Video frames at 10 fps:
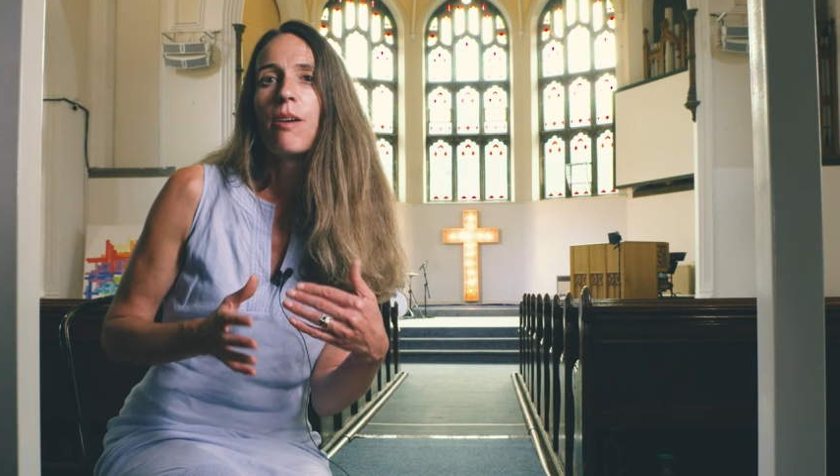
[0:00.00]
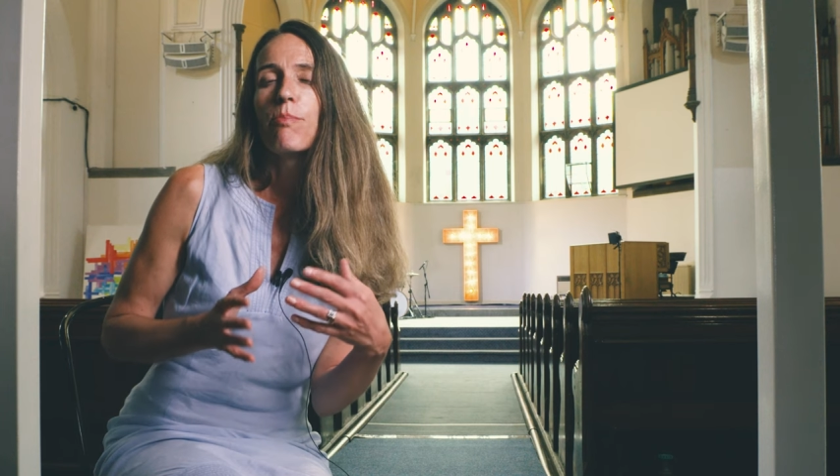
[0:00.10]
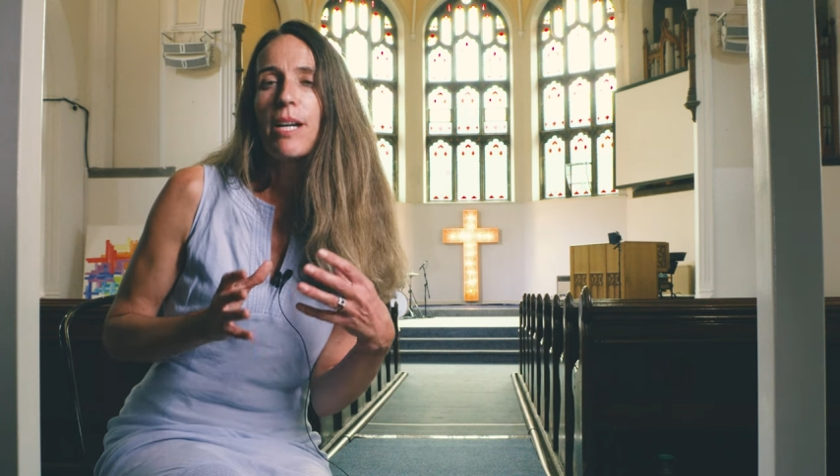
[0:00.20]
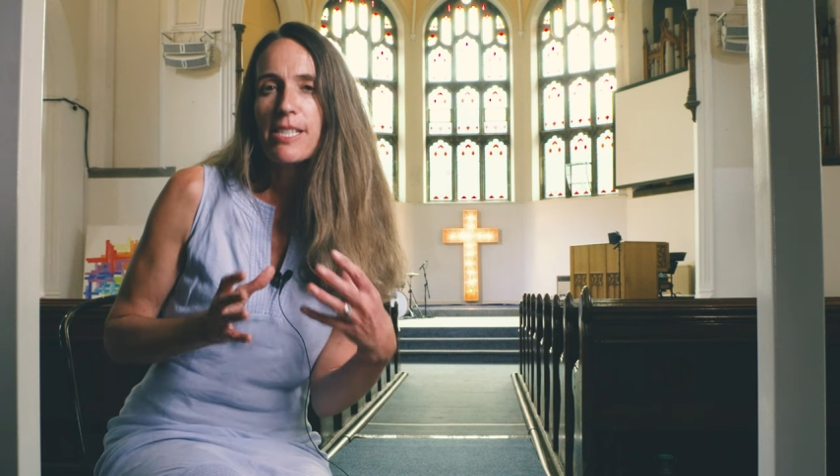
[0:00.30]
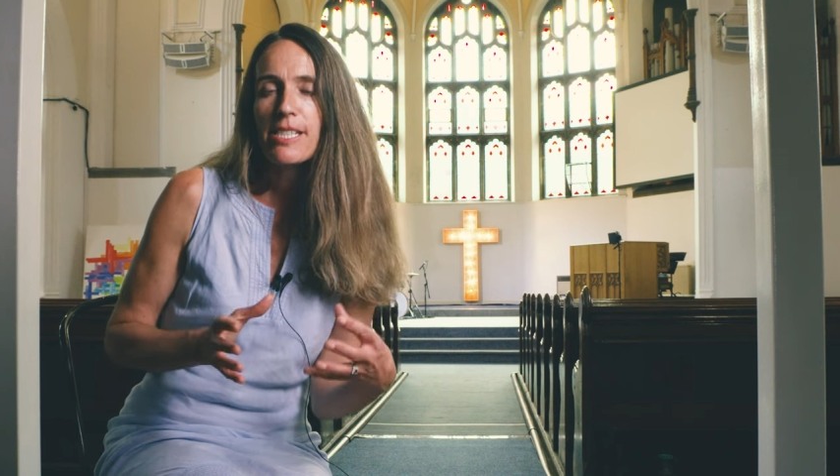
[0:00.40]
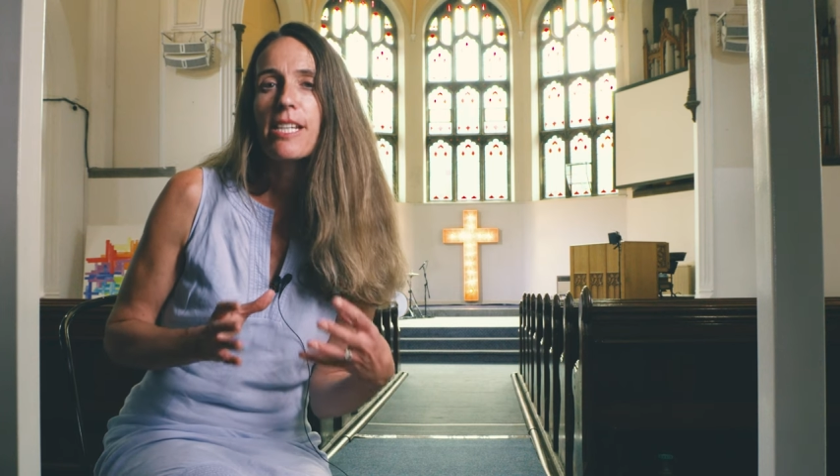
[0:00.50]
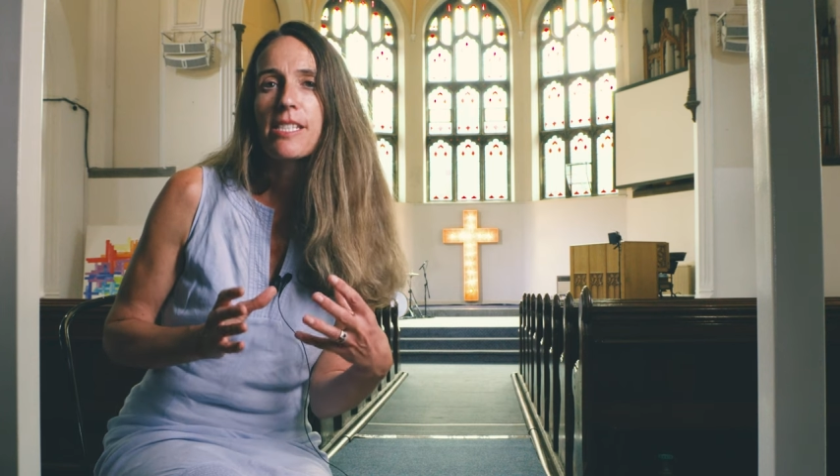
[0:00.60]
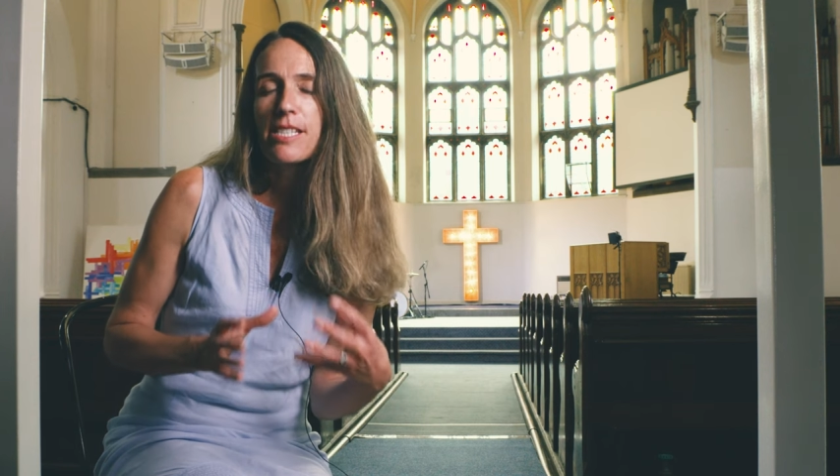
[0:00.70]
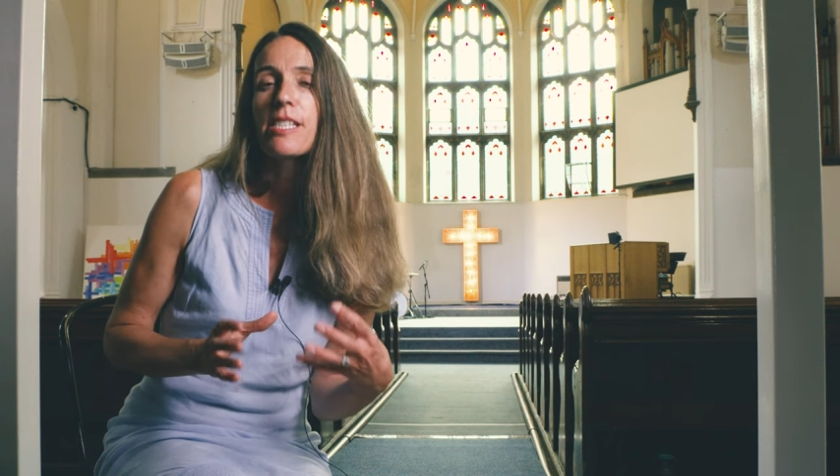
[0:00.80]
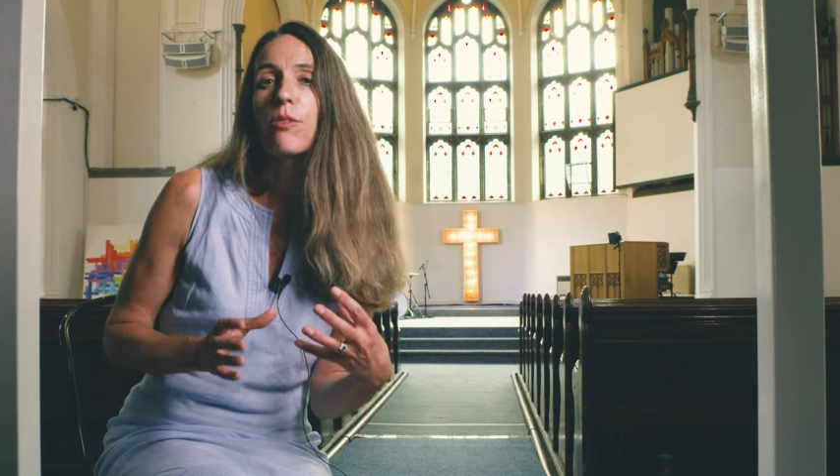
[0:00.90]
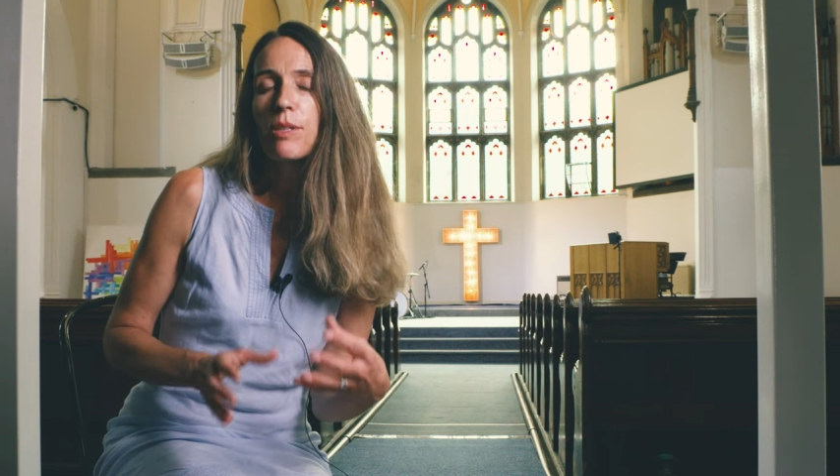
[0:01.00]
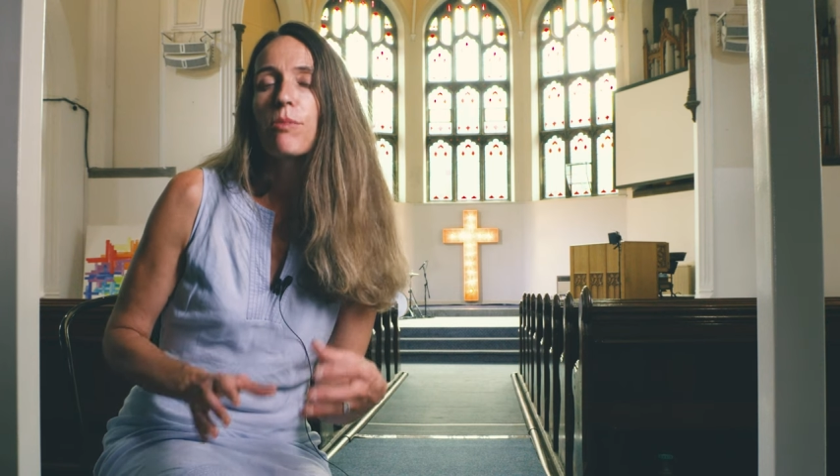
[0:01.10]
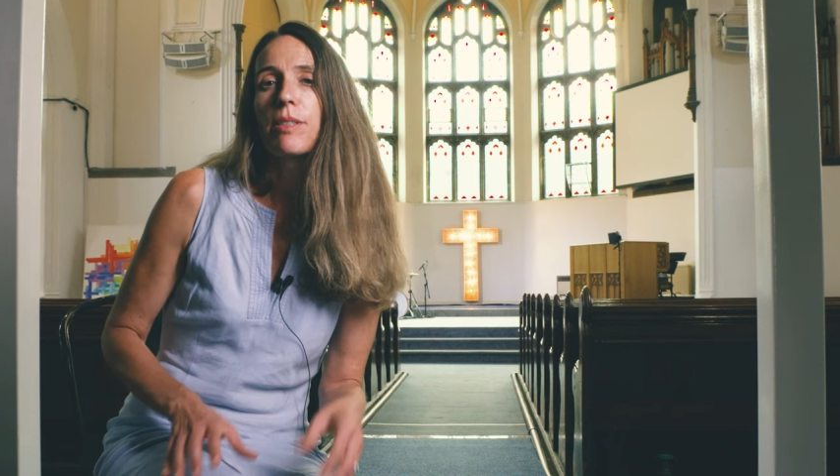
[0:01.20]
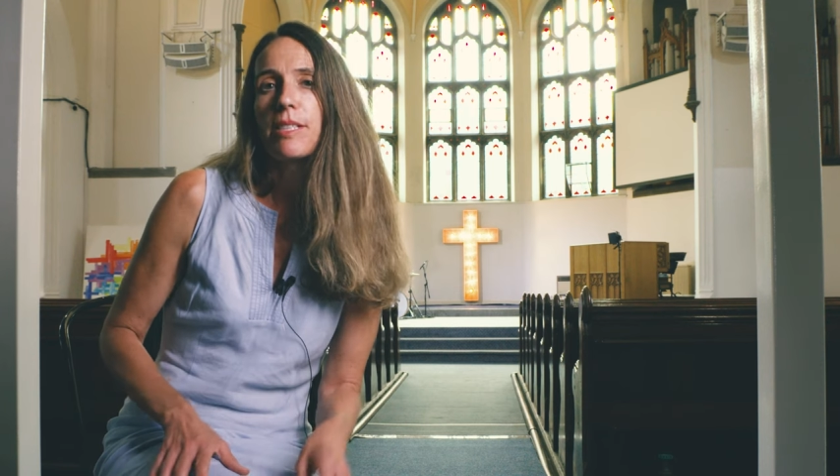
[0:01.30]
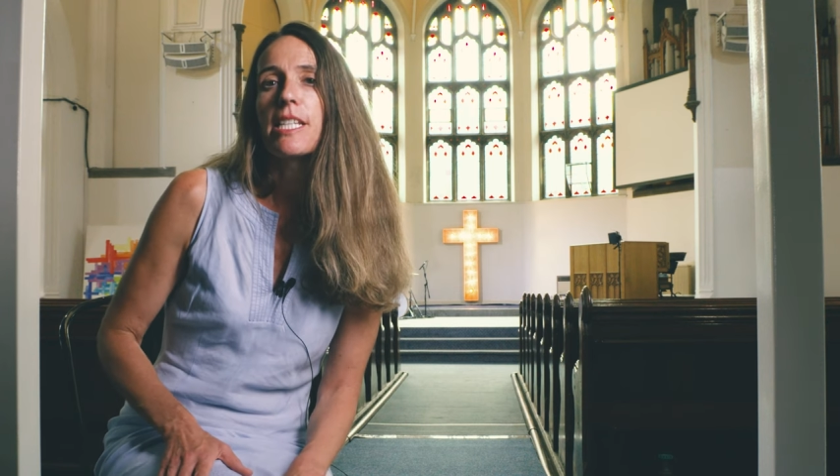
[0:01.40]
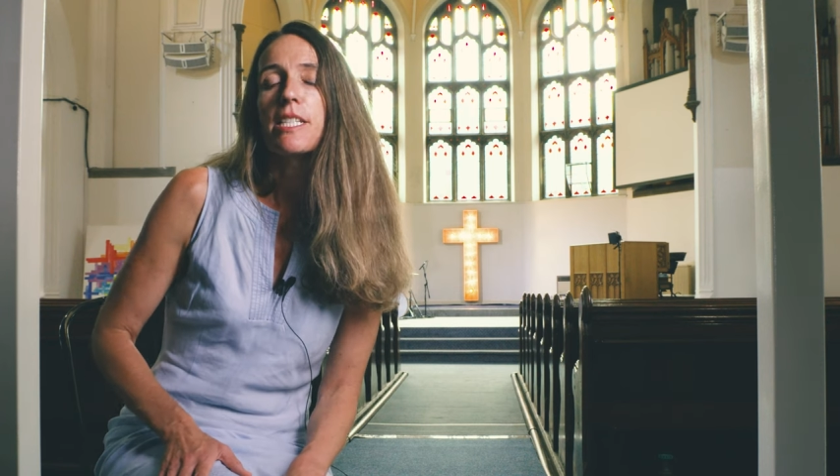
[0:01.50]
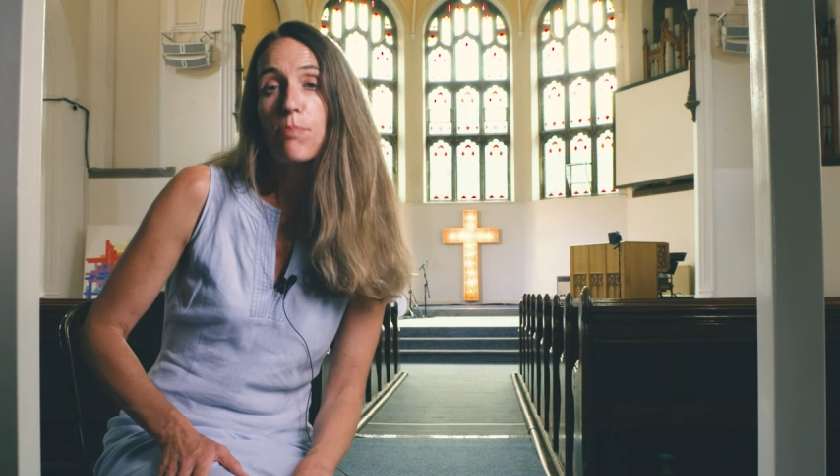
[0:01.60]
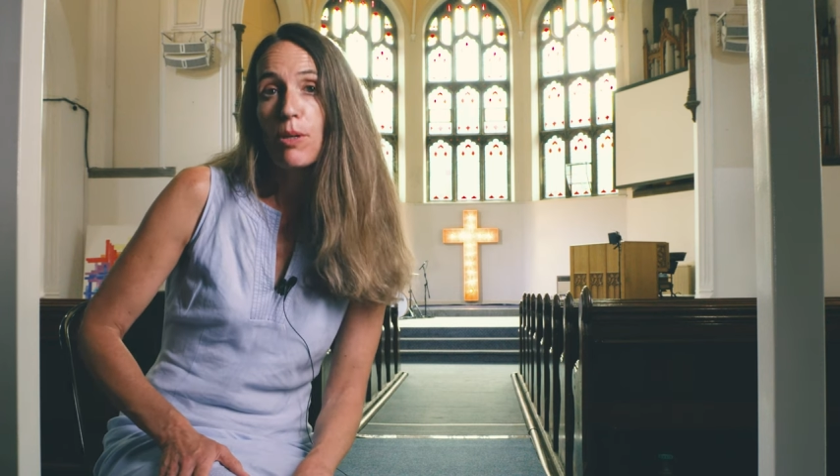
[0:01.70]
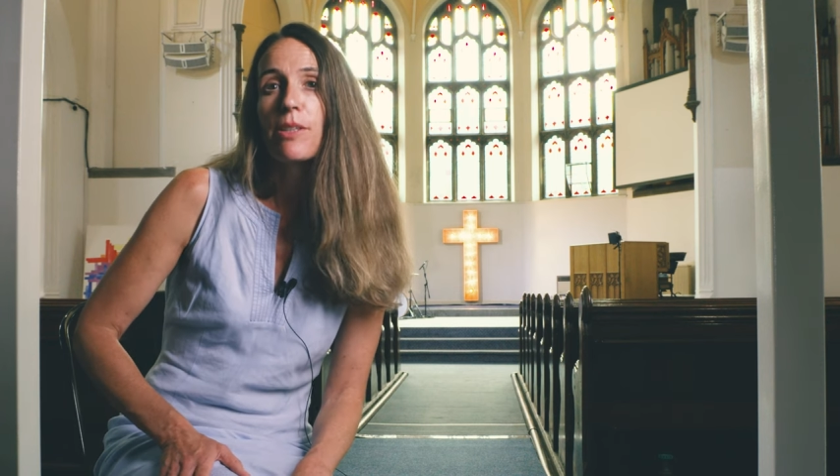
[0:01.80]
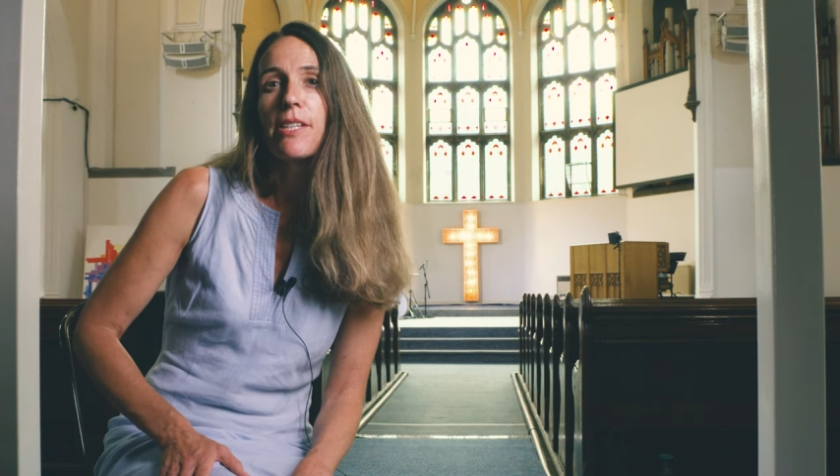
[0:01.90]
My sense is that we will need
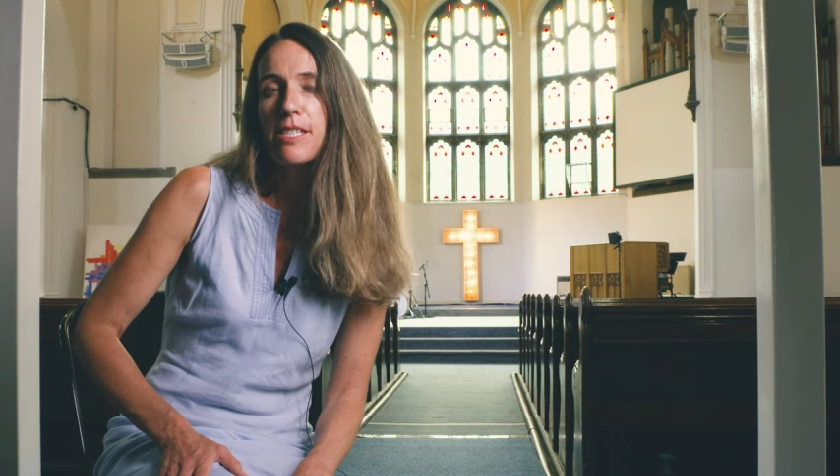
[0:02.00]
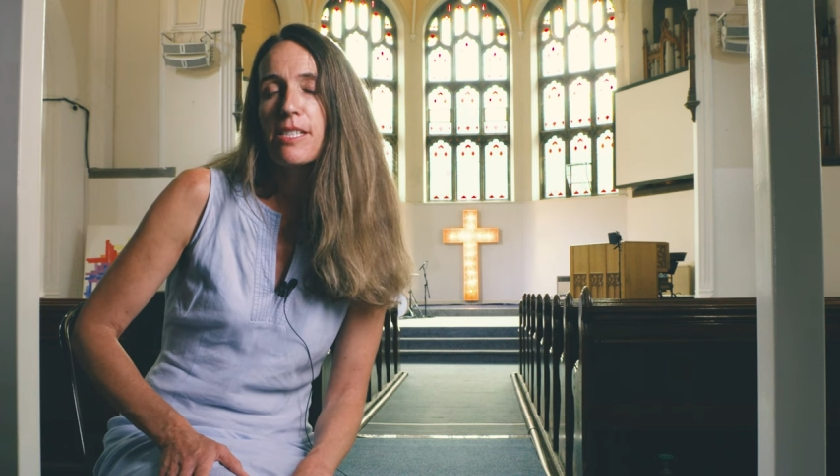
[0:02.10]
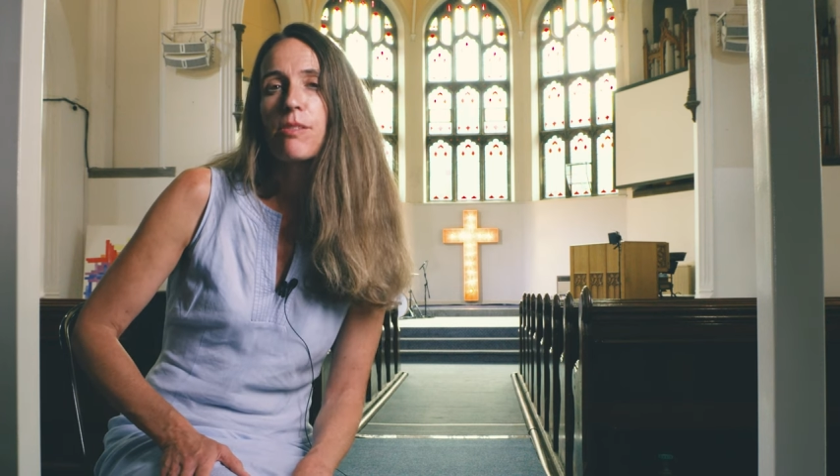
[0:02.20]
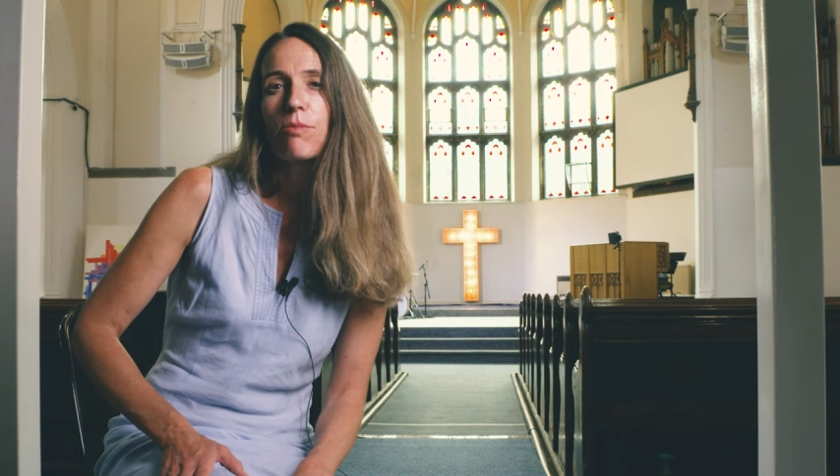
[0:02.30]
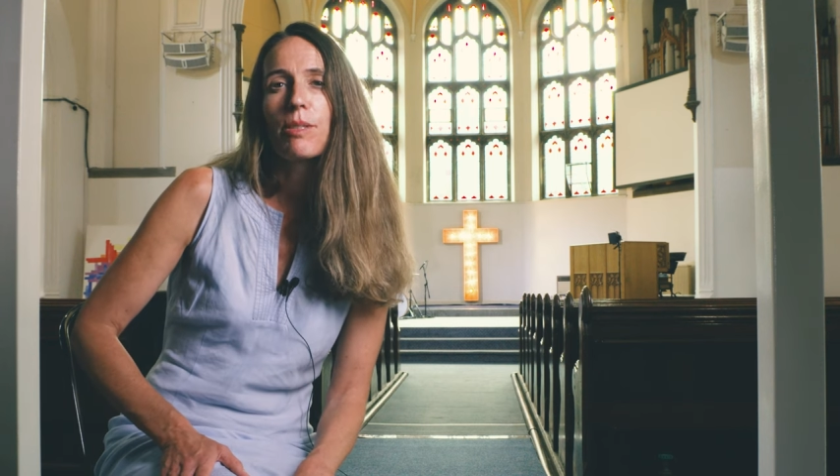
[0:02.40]
boldness.